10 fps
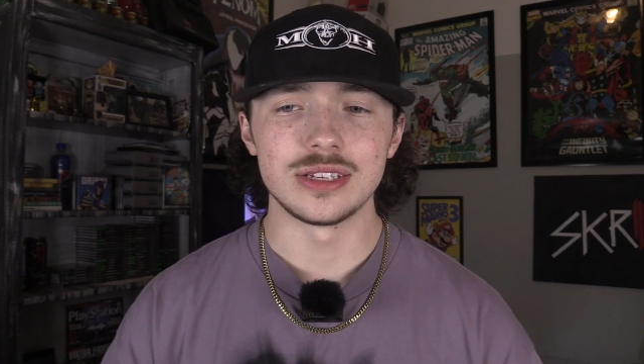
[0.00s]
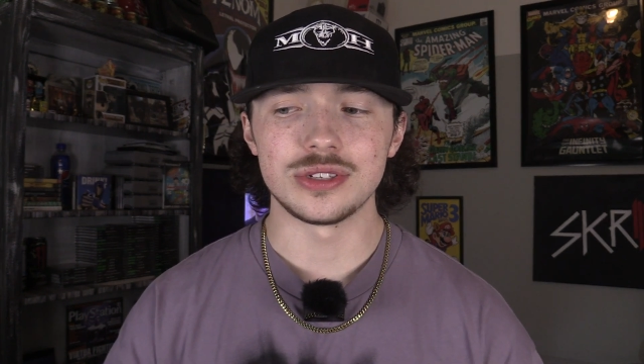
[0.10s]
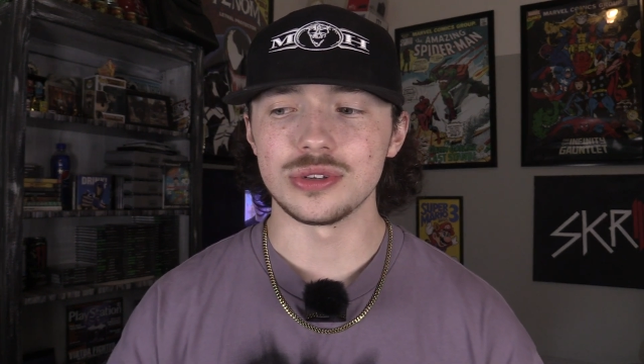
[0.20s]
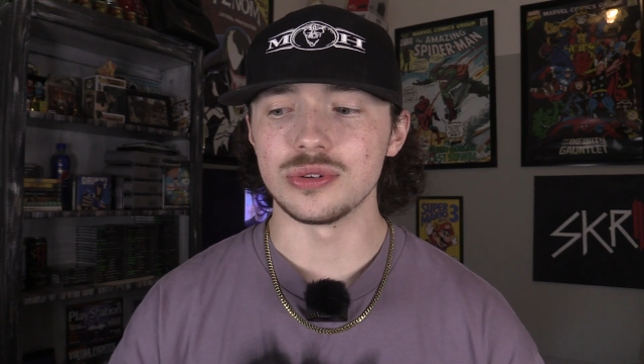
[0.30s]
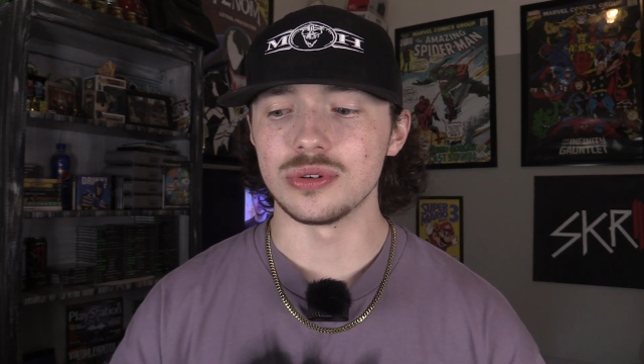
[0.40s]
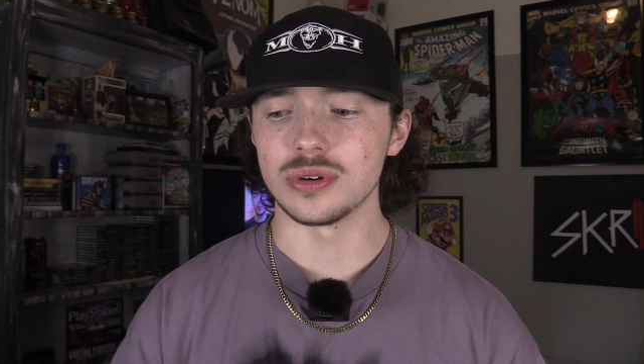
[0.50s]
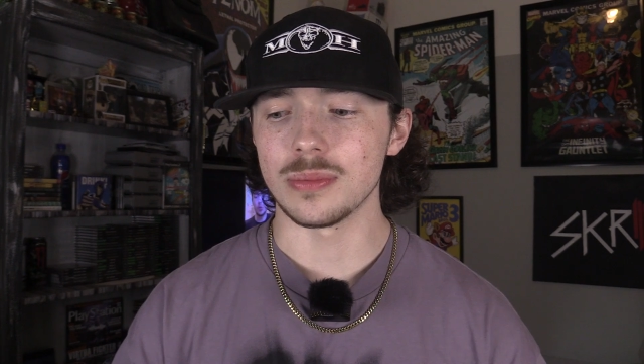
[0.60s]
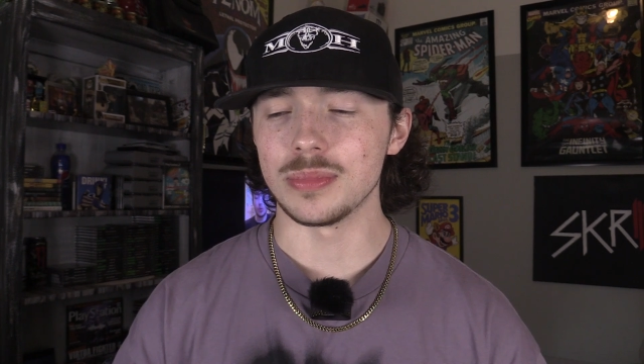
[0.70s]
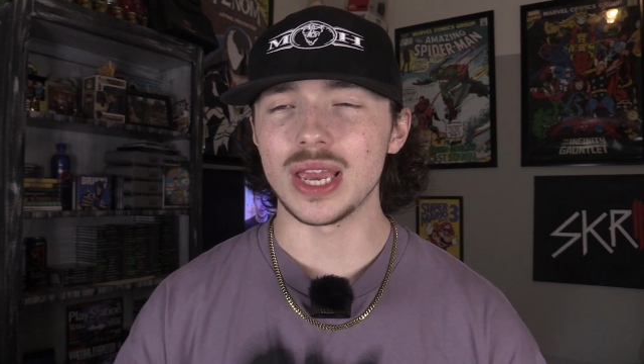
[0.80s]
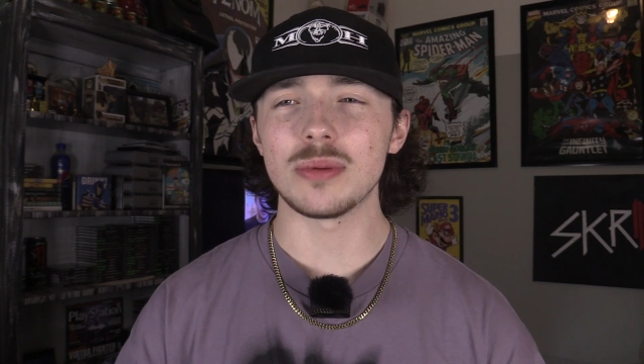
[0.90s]

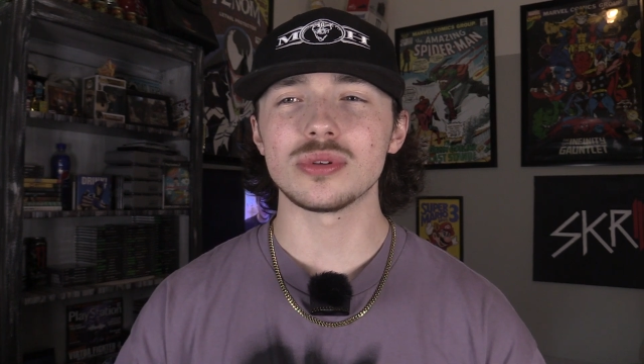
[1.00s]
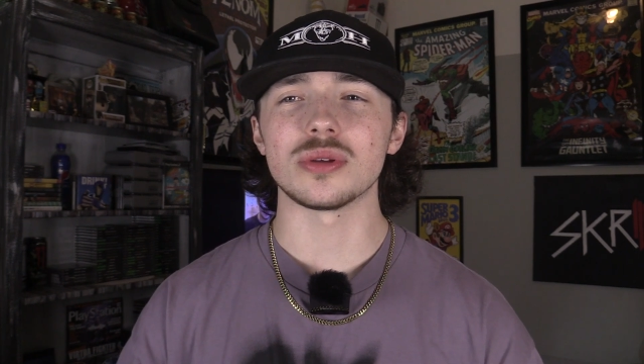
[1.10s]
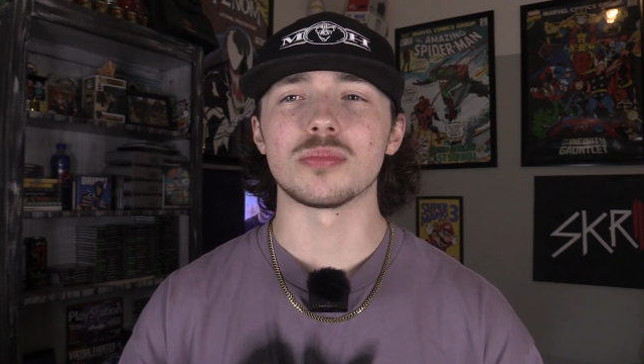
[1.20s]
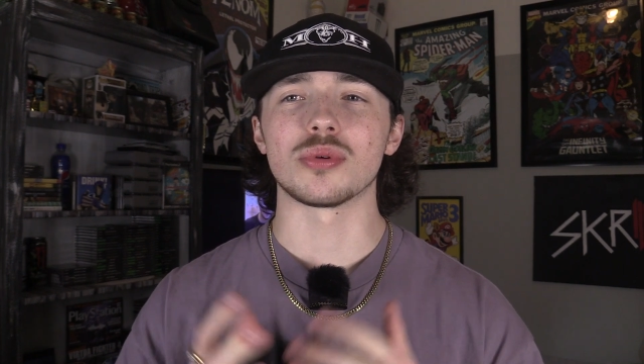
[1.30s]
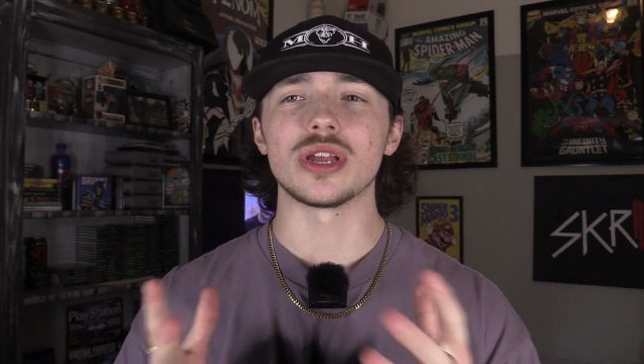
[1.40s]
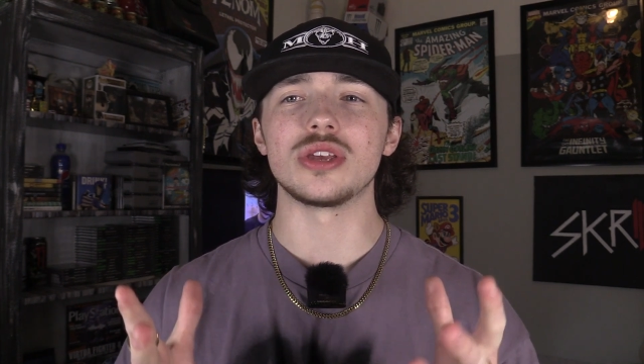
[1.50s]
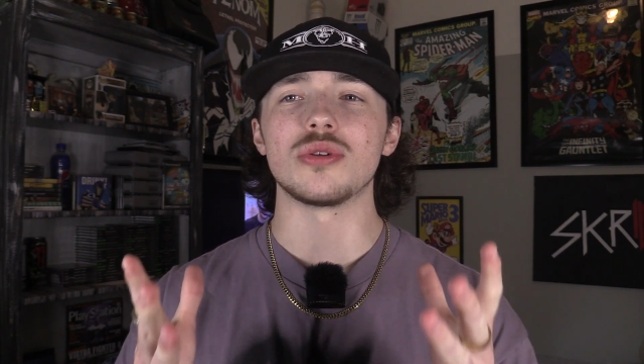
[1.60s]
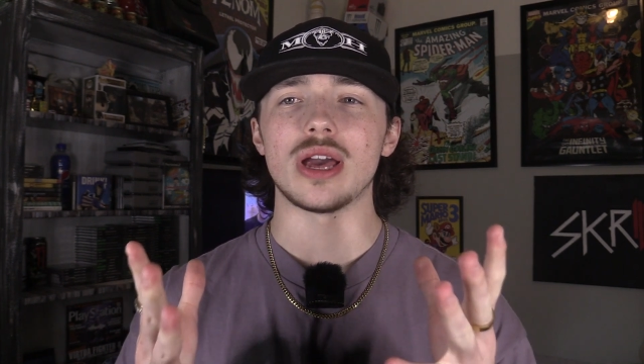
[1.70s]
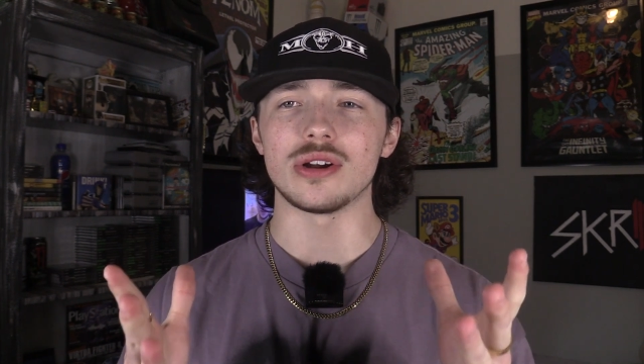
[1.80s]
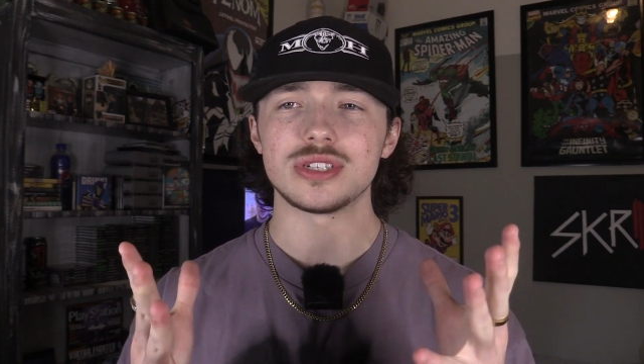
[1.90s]
to be able to bring
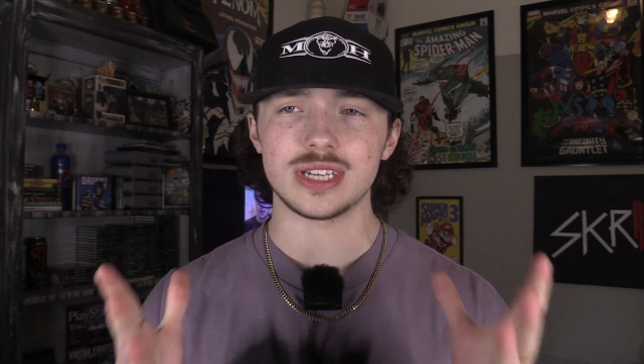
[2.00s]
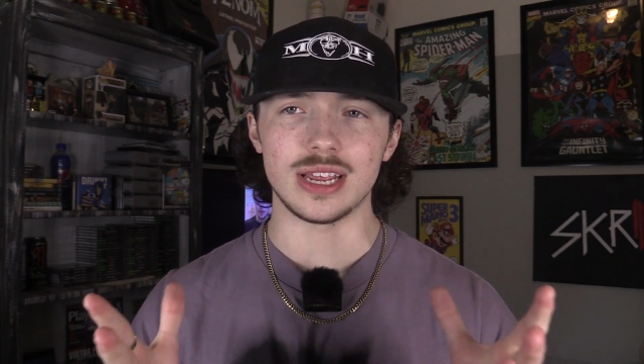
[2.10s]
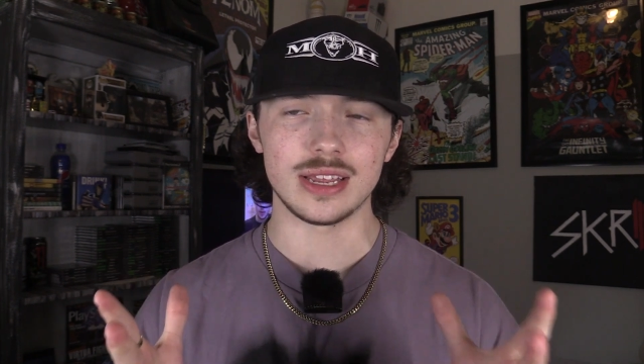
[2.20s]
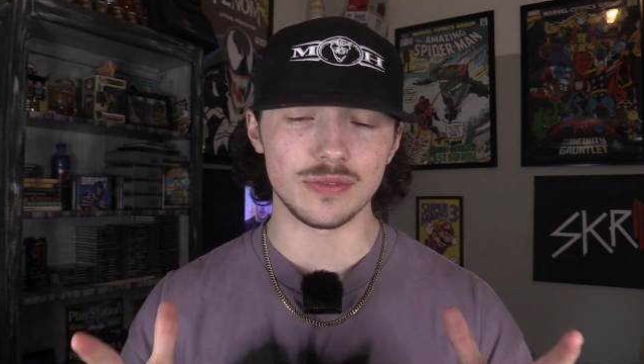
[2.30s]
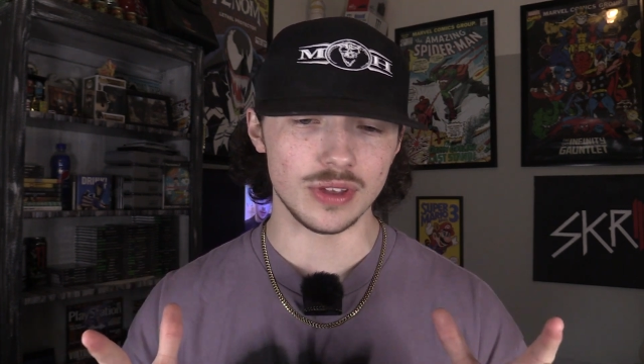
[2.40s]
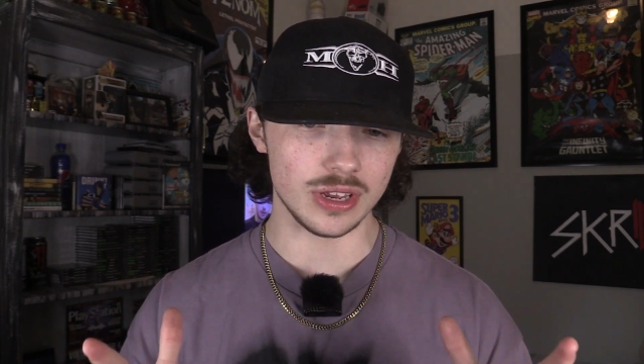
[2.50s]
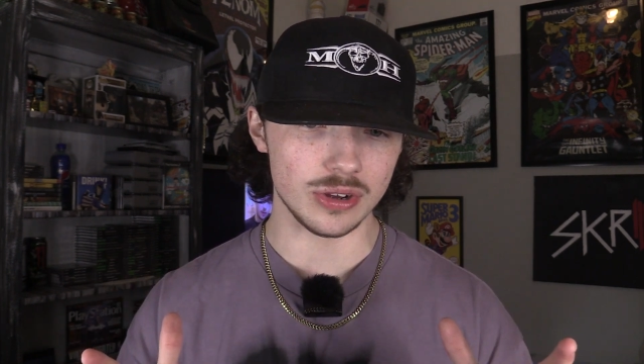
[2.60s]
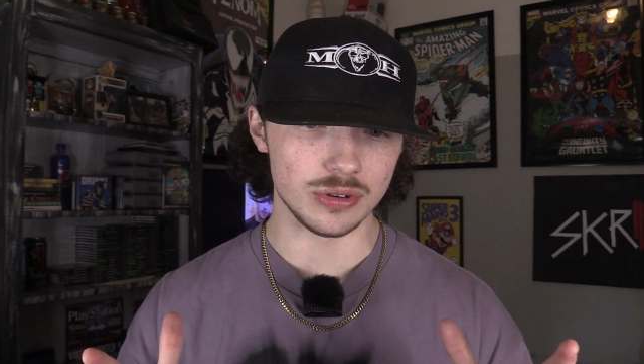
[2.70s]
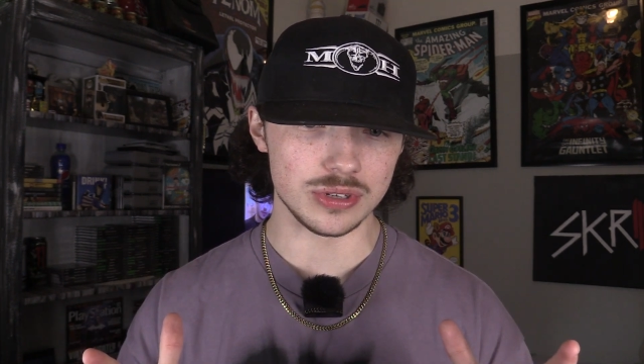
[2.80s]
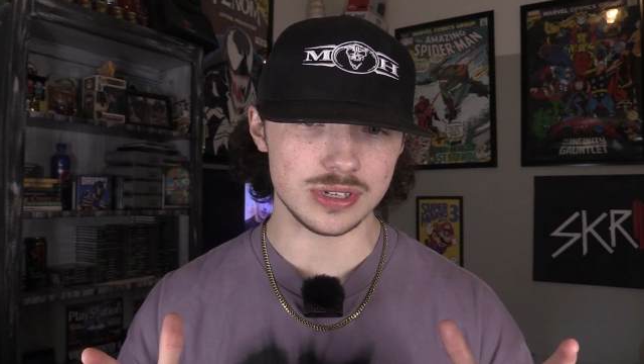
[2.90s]
you entertaining
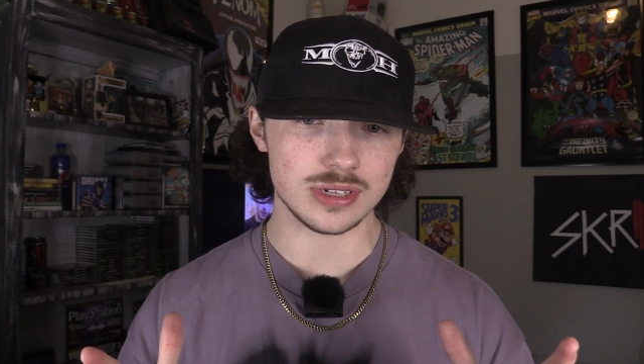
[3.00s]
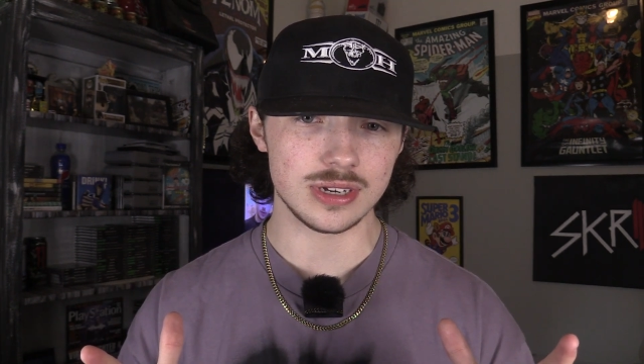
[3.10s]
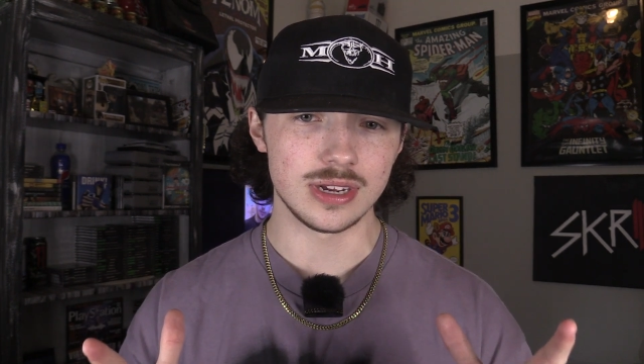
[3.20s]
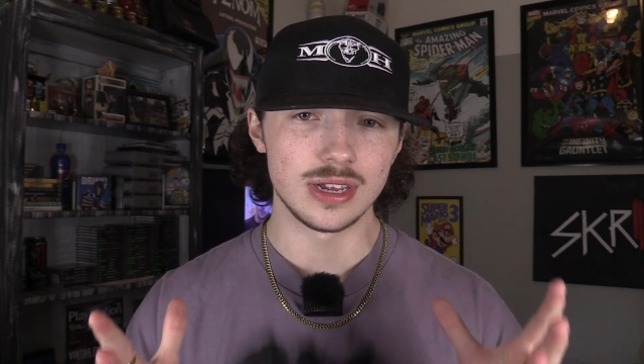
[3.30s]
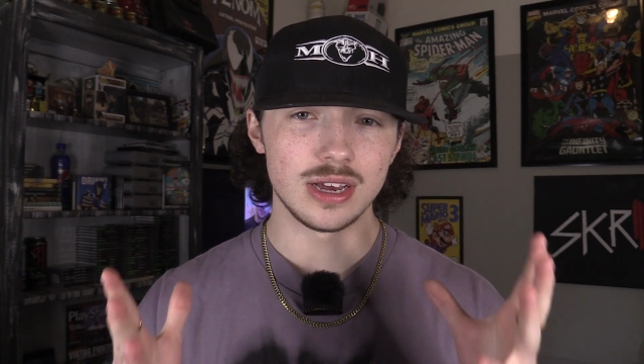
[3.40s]
videos